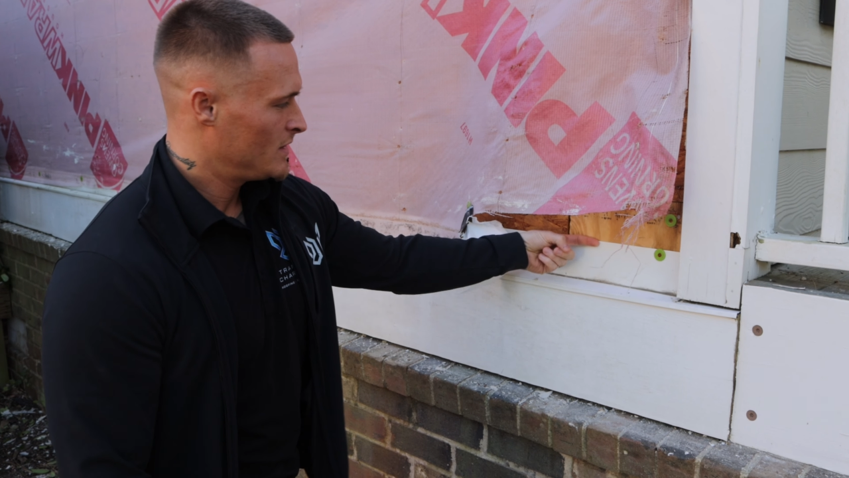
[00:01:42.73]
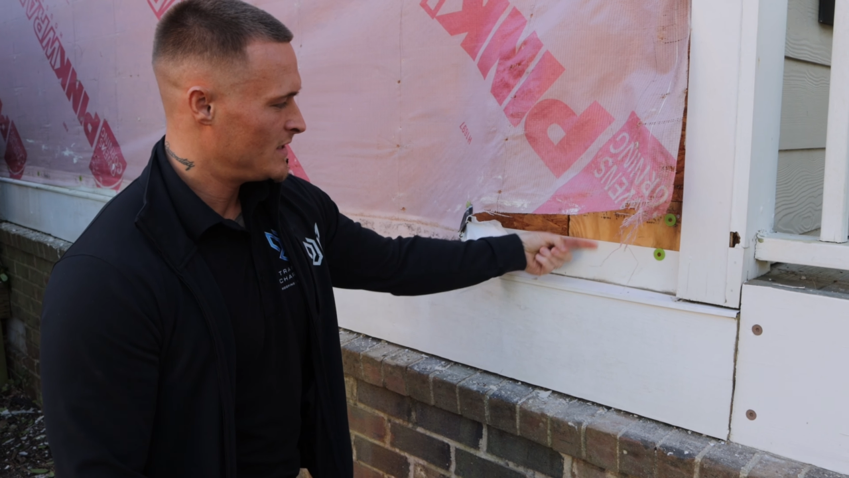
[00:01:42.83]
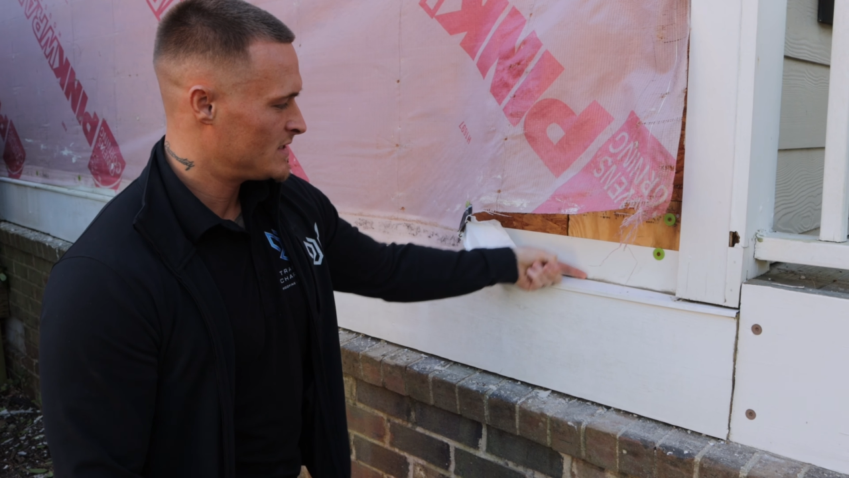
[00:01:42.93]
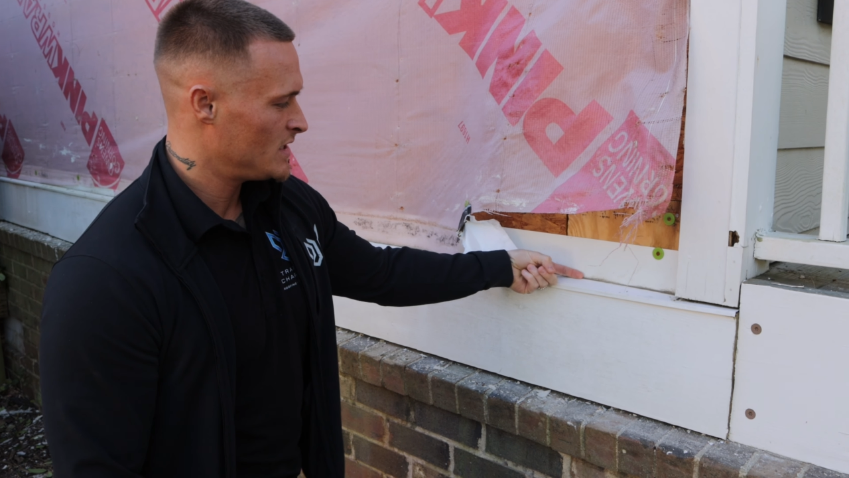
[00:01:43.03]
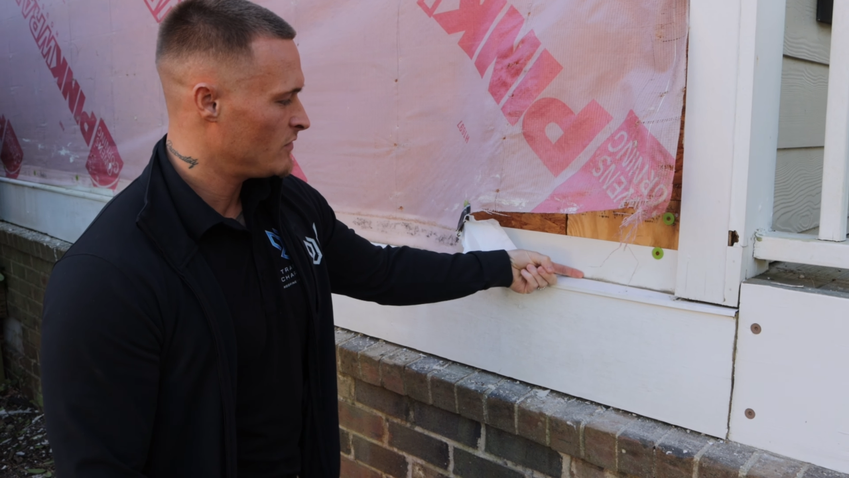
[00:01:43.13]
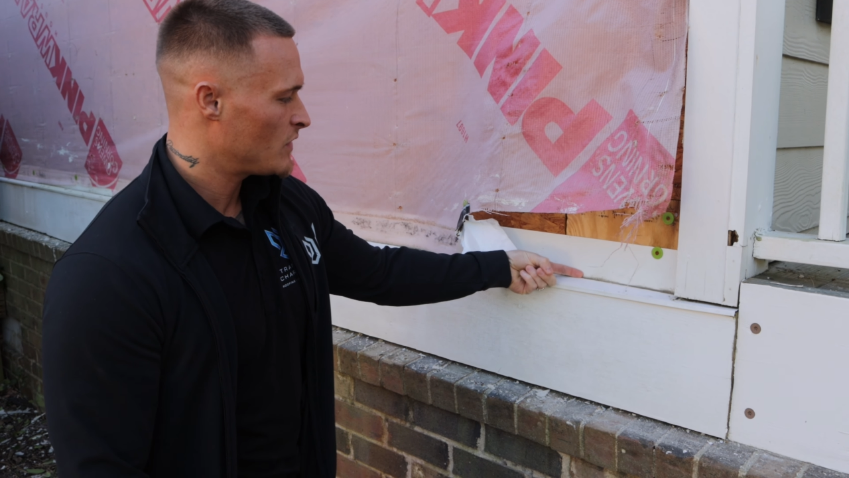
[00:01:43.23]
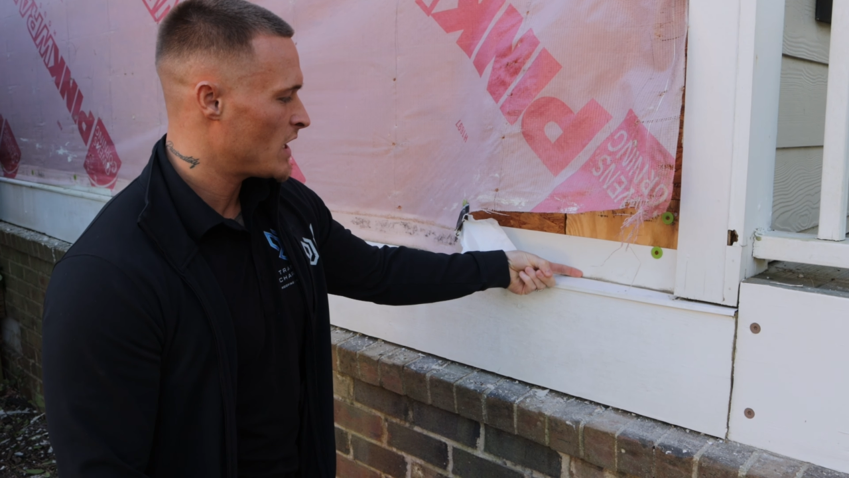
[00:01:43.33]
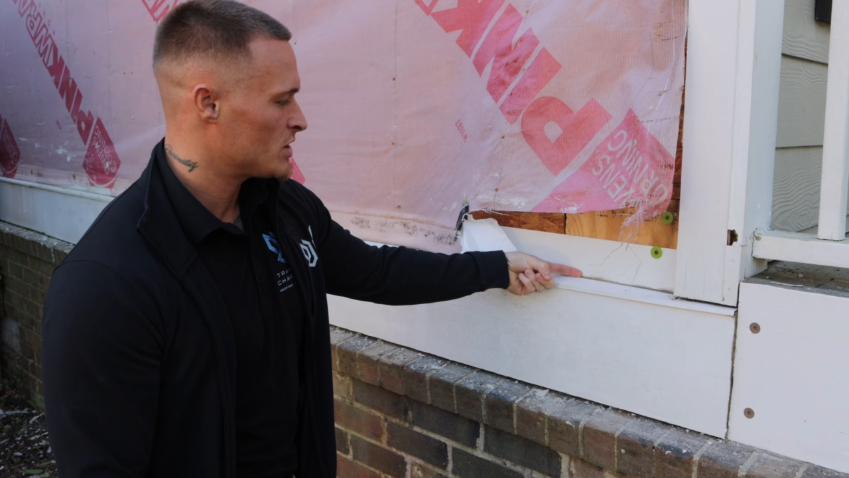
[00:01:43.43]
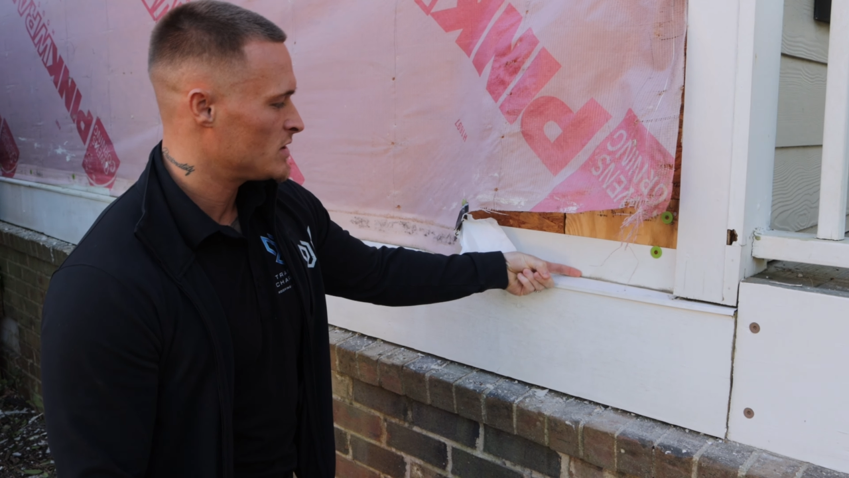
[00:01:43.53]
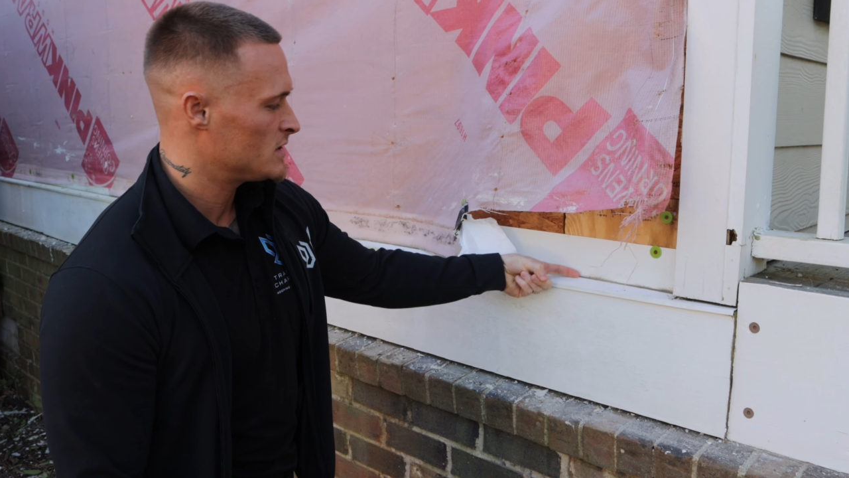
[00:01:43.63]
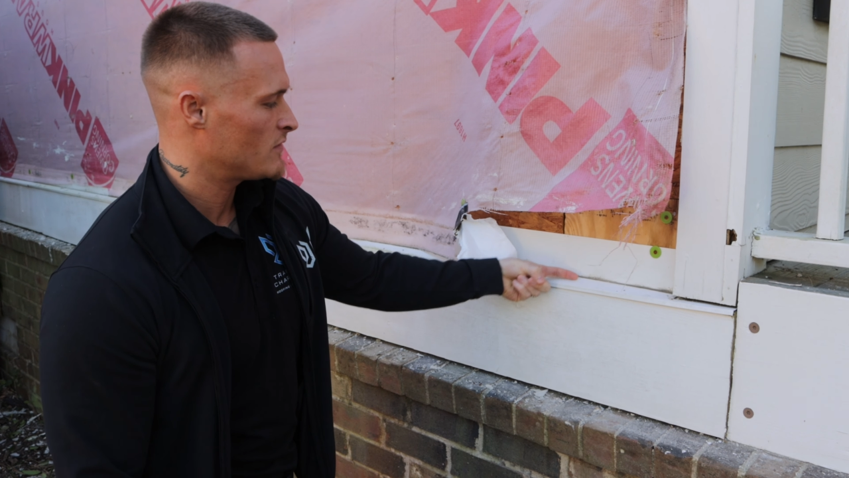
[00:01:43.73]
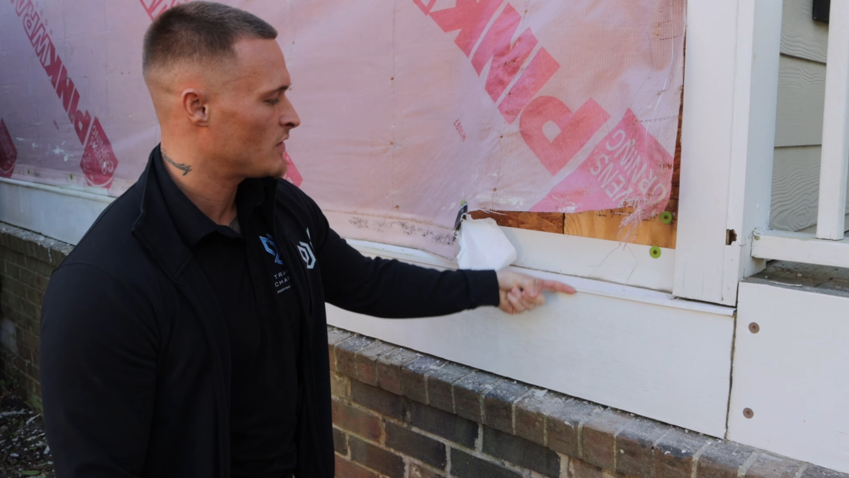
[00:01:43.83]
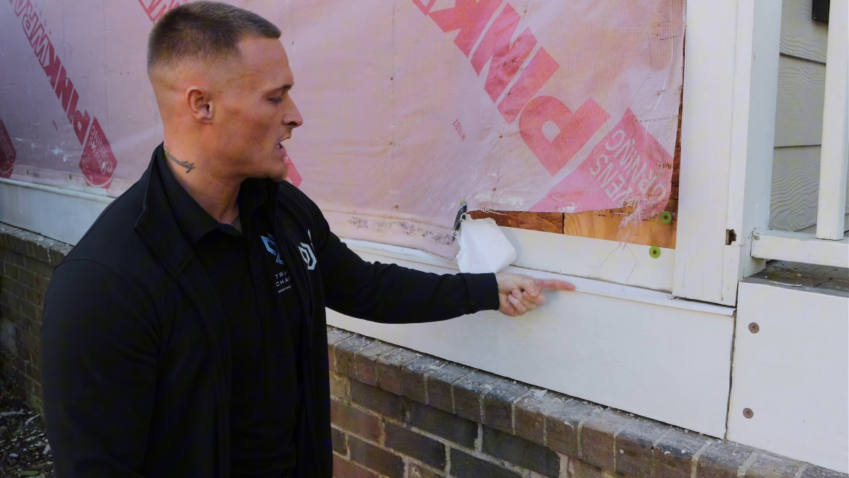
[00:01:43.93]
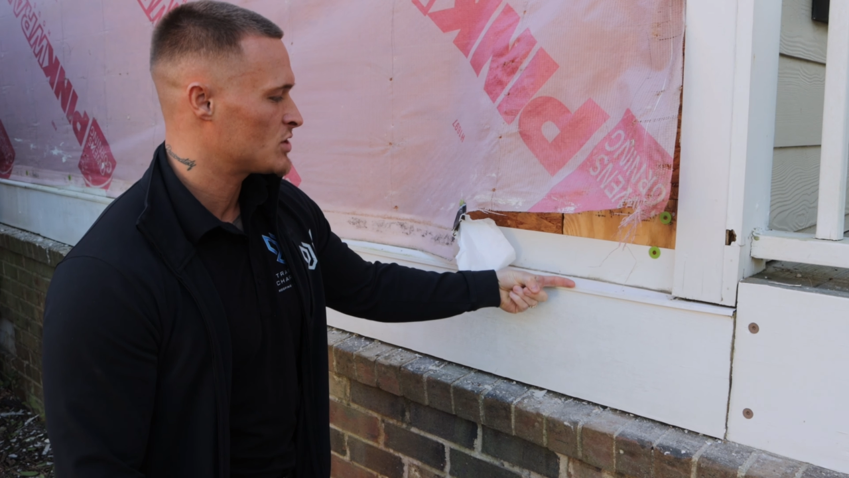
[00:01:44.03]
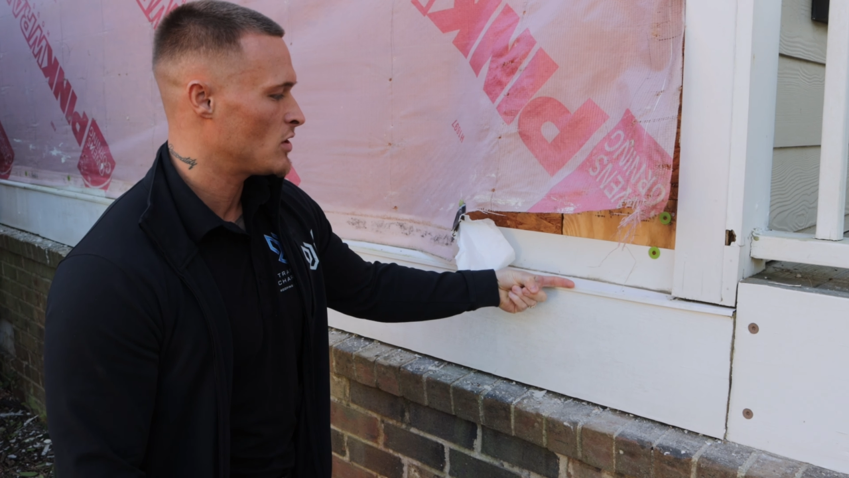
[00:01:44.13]
This Z flash needs to
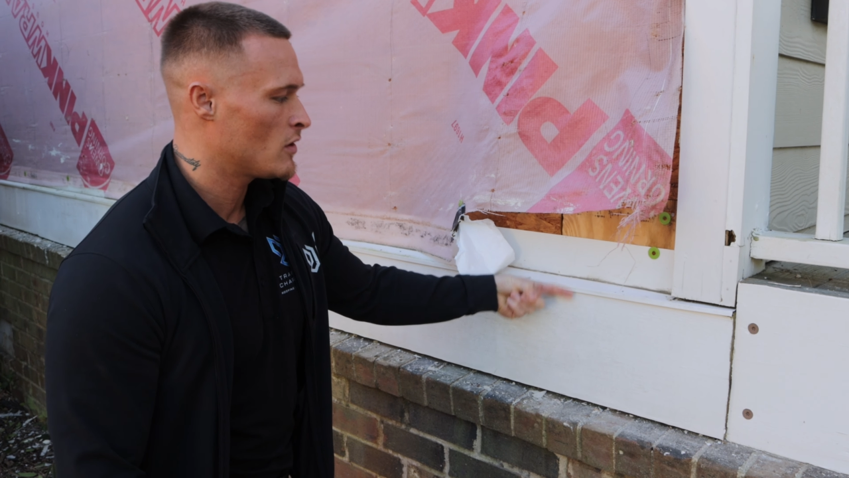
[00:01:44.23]
flash